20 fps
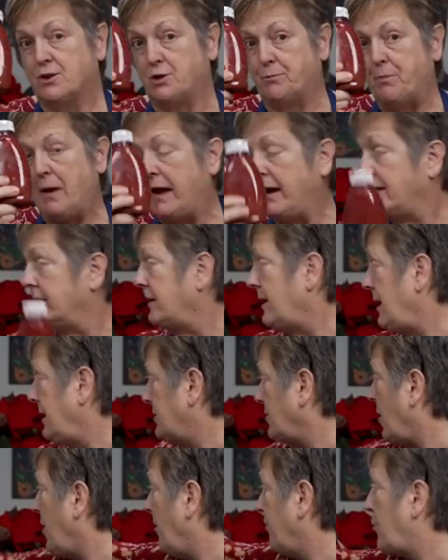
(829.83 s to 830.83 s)
to paint
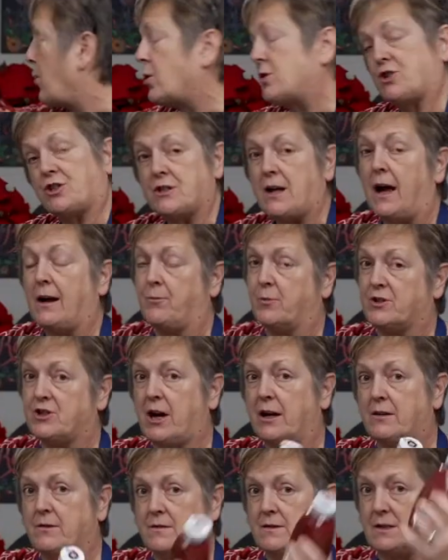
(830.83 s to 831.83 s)
a tall porch sign,
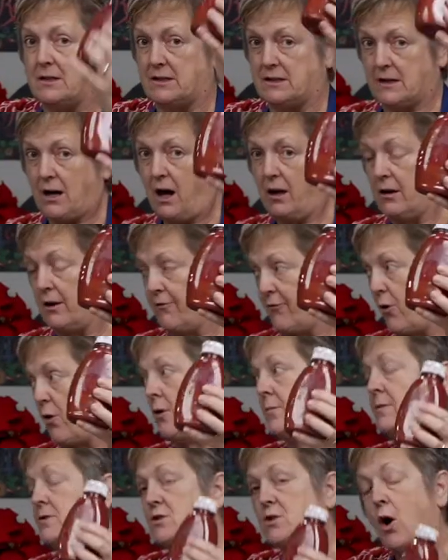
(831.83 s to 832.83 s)
which I use this color
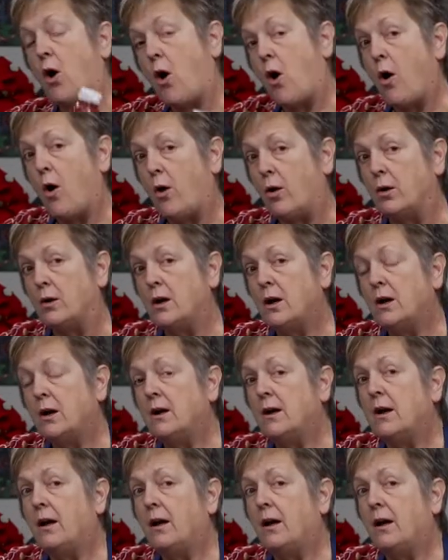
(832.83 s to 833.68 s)
for almost all,